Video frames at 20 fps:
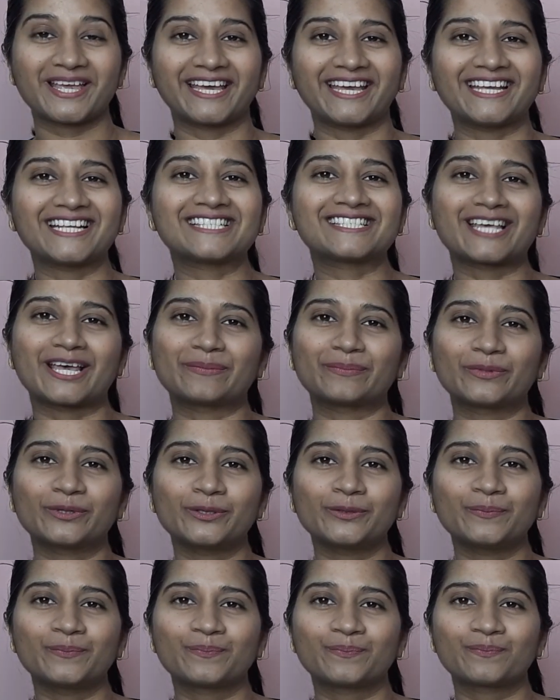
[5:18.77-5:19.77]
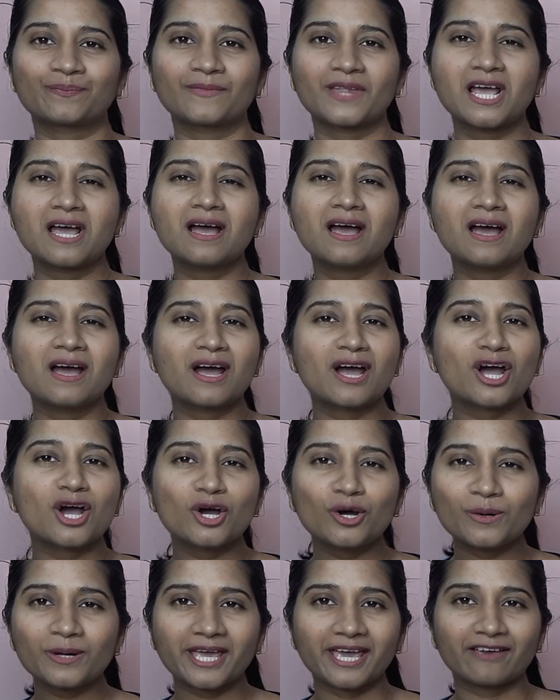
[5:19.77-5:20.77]
Example:
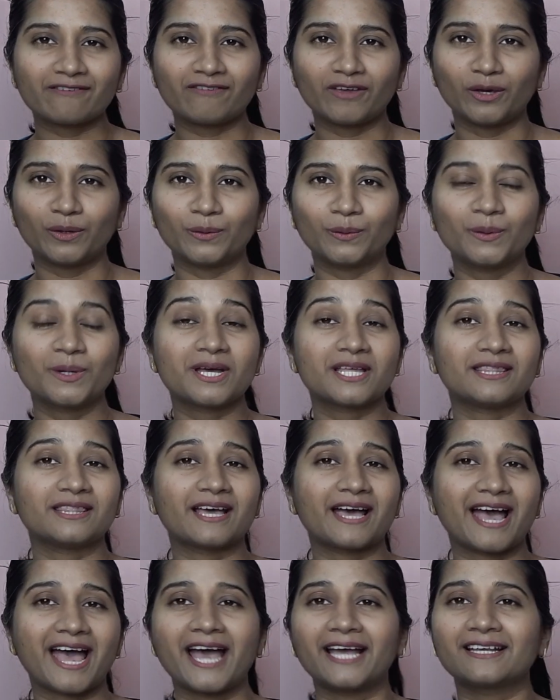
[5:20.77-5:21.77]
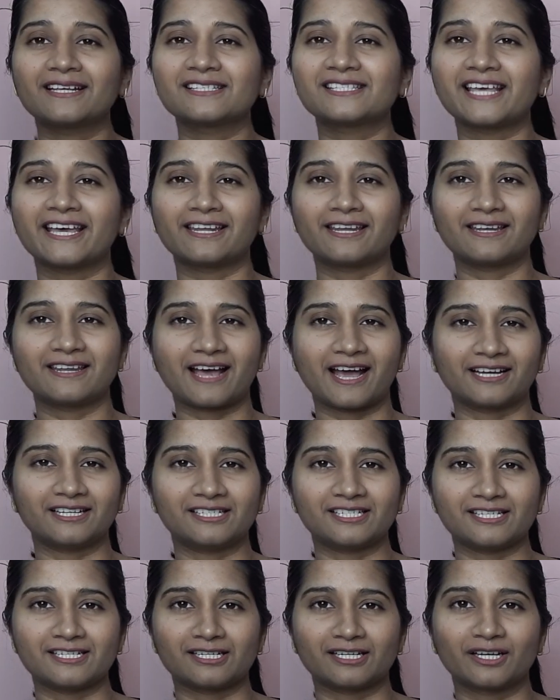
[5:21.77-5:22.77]
who gave you the haggis-headed
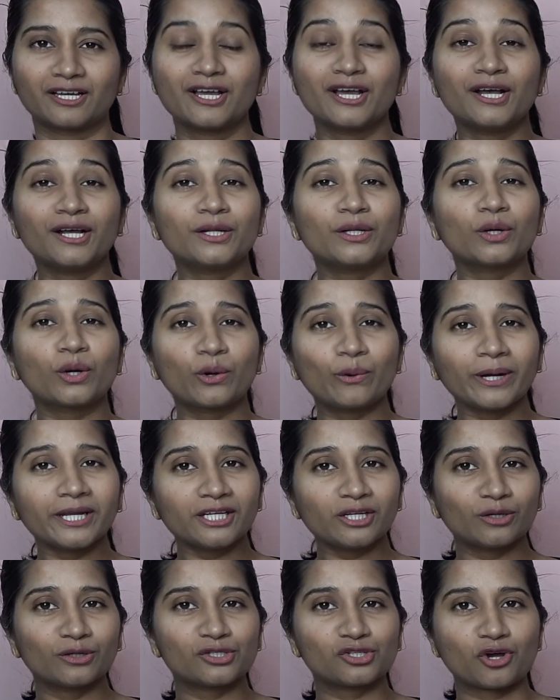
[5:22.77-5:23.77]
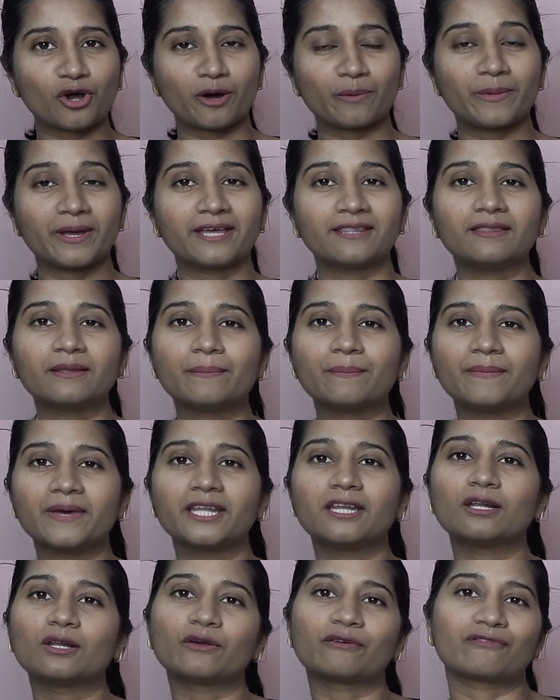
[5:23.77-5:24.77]
idea to quit your job in the
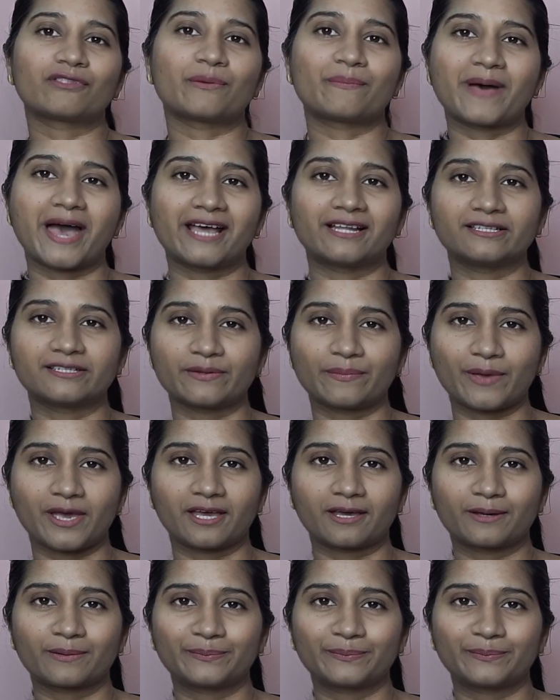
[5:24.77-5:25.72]
middle of the pandemic?